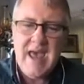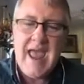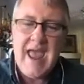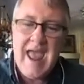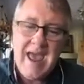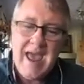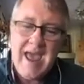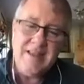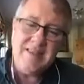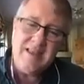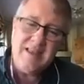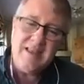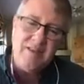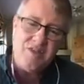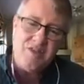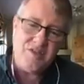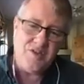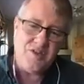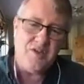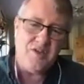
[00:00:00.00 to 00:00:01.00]
And then
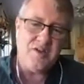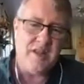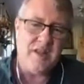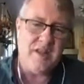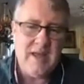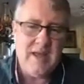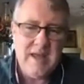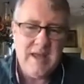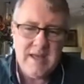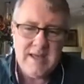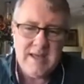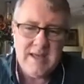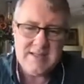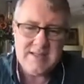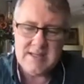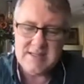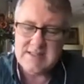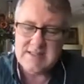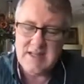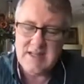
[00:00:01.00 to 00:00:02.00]
thirdly, he
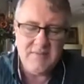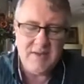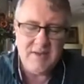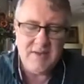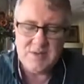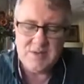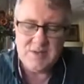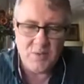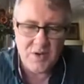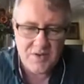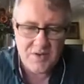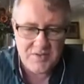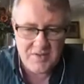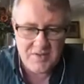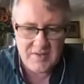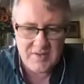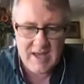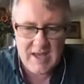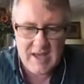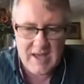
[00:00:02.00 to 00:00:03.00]
says it even gets worse
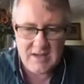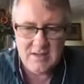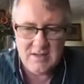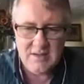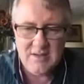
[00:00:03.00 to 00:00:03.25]
than that.